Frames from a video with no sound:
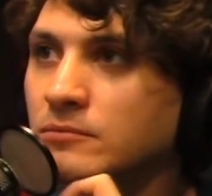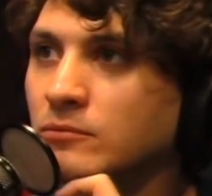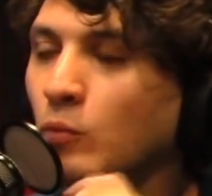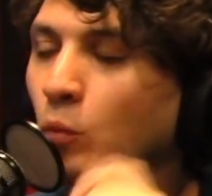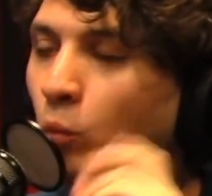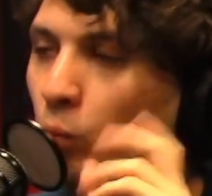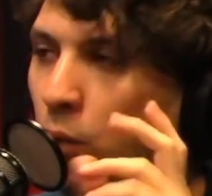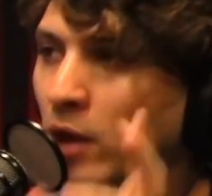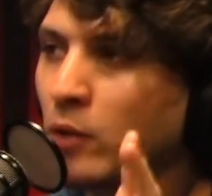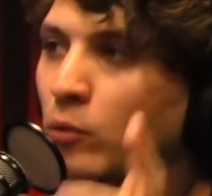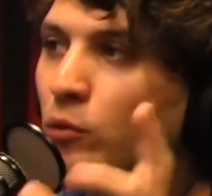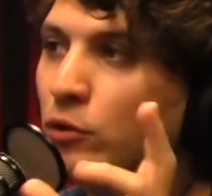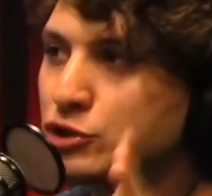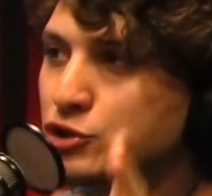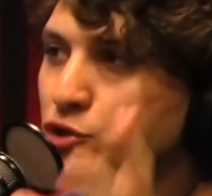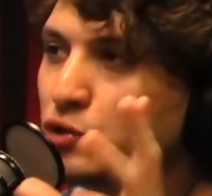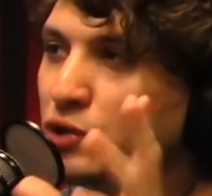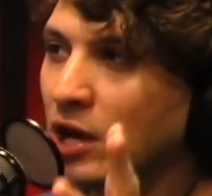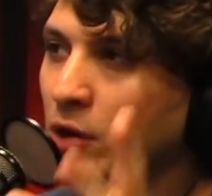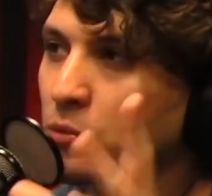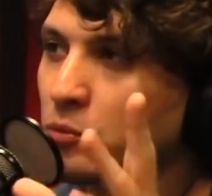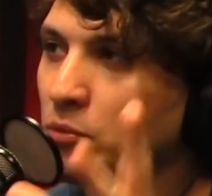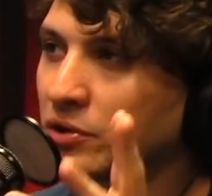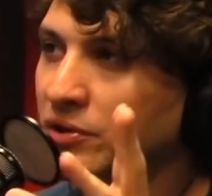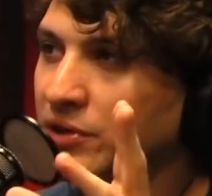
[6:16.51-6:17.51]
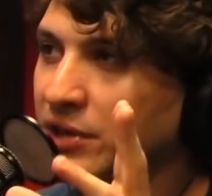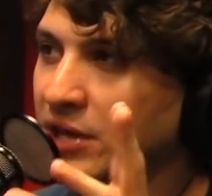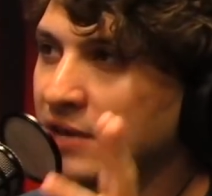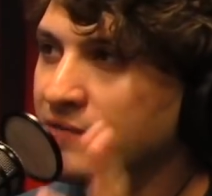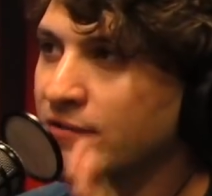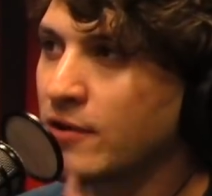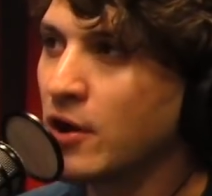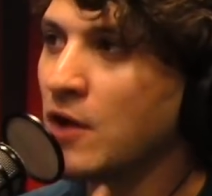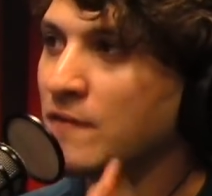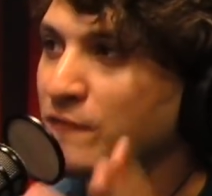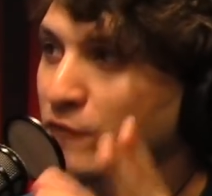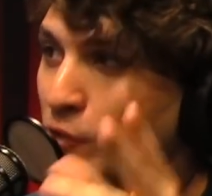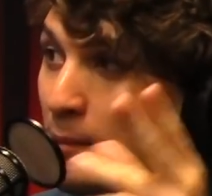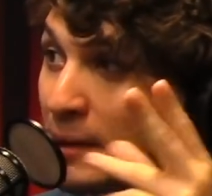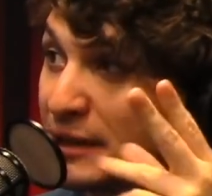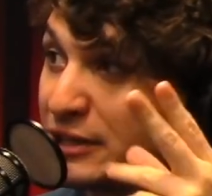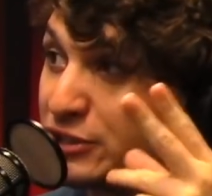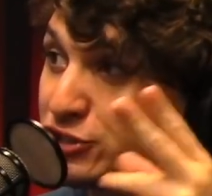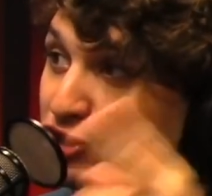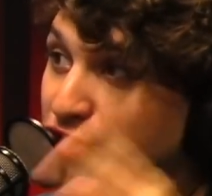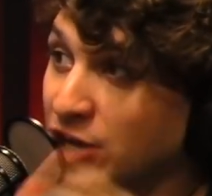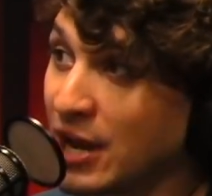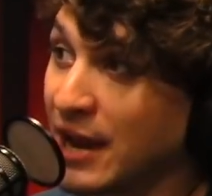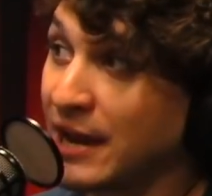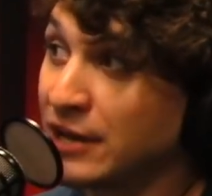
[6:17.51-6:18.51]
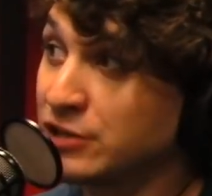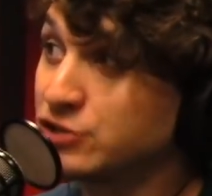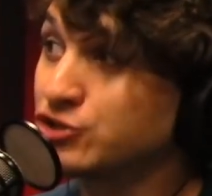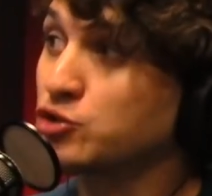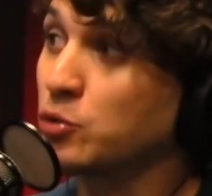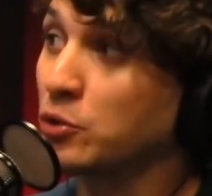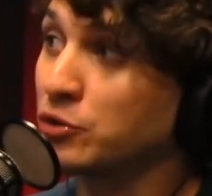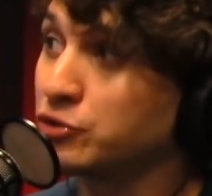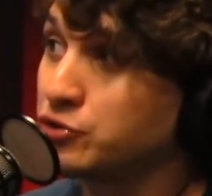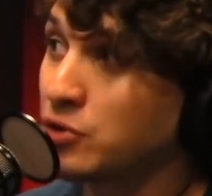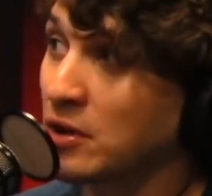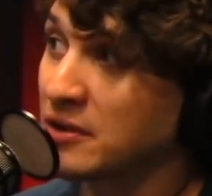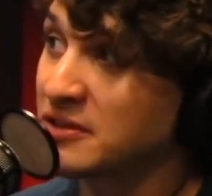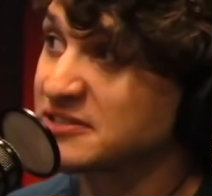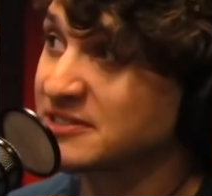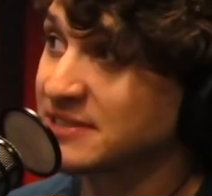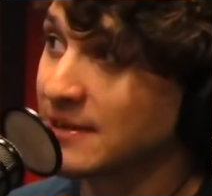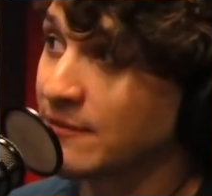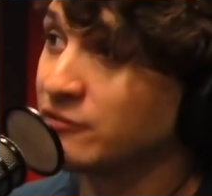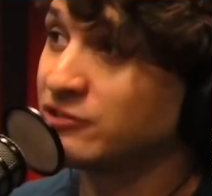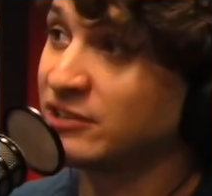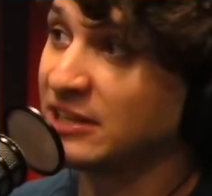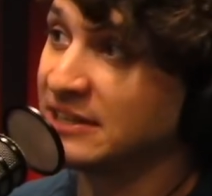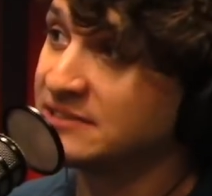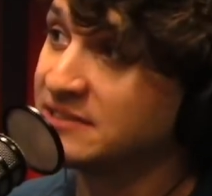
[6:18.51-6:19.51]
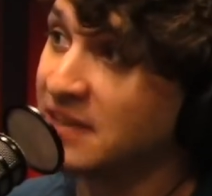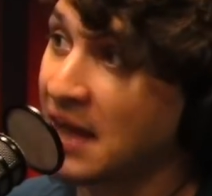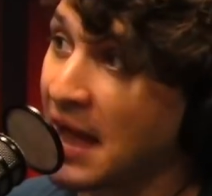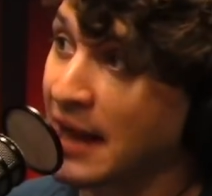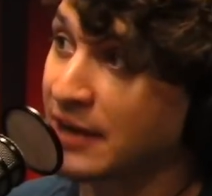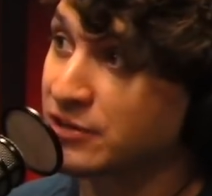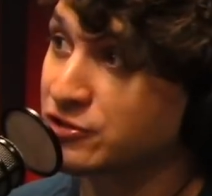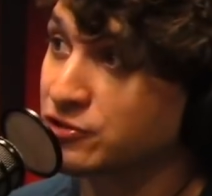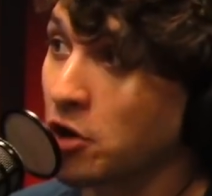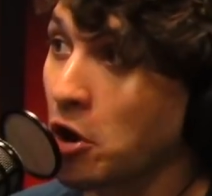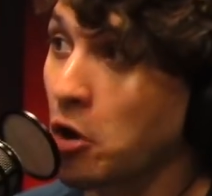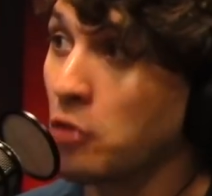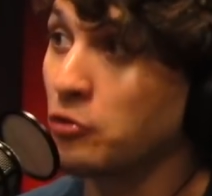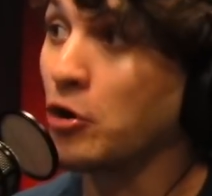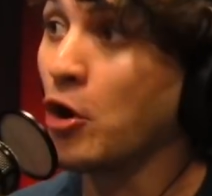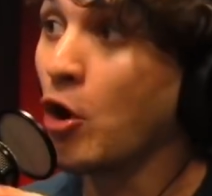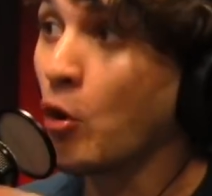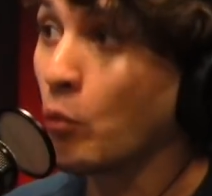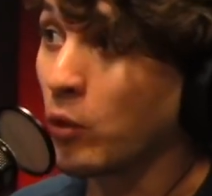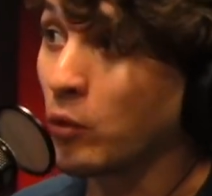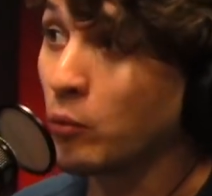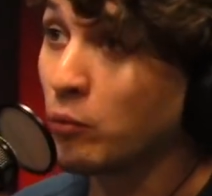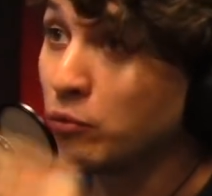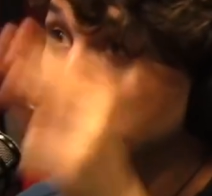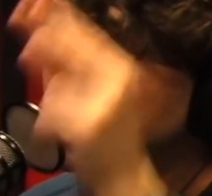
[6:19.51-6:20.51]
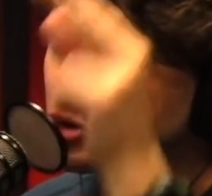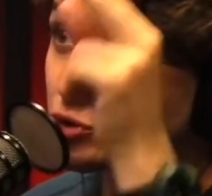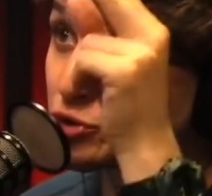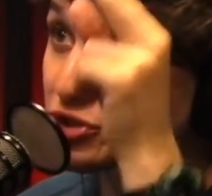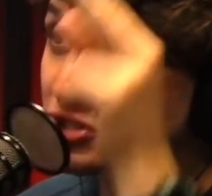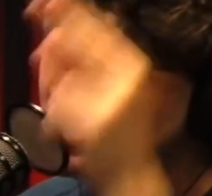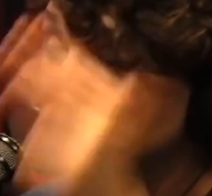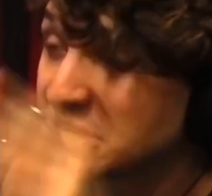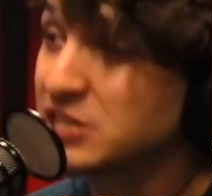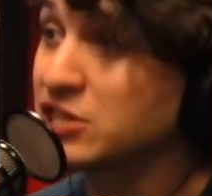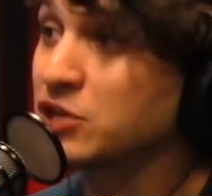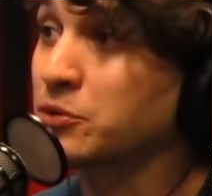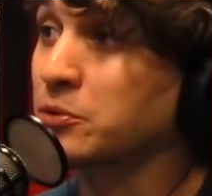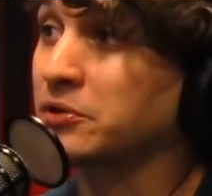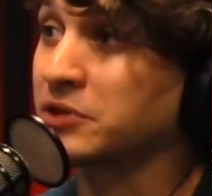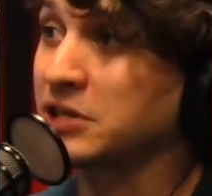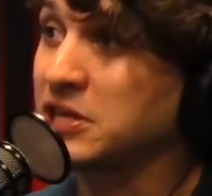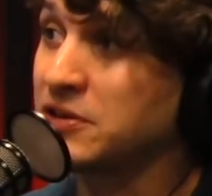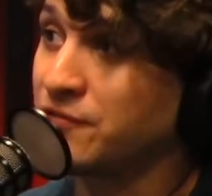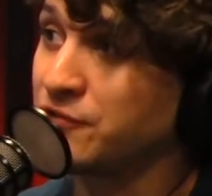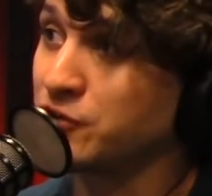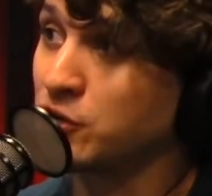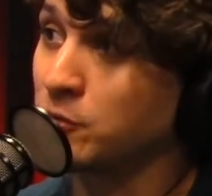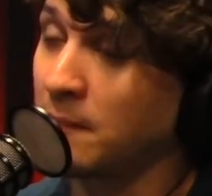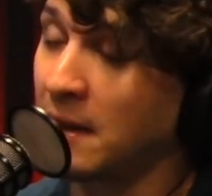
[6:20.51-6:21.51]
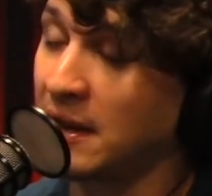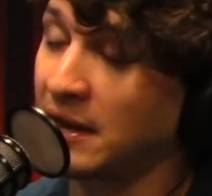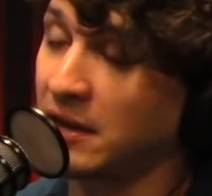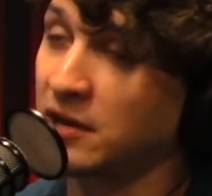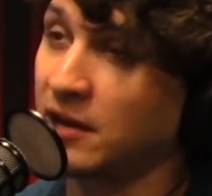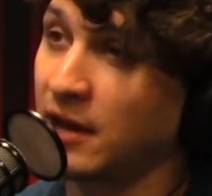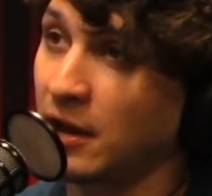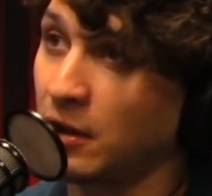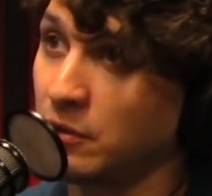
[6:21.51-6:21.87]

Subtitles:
When would you get relief from a change to a 2017 tax code? When would you see the relief in your bank account?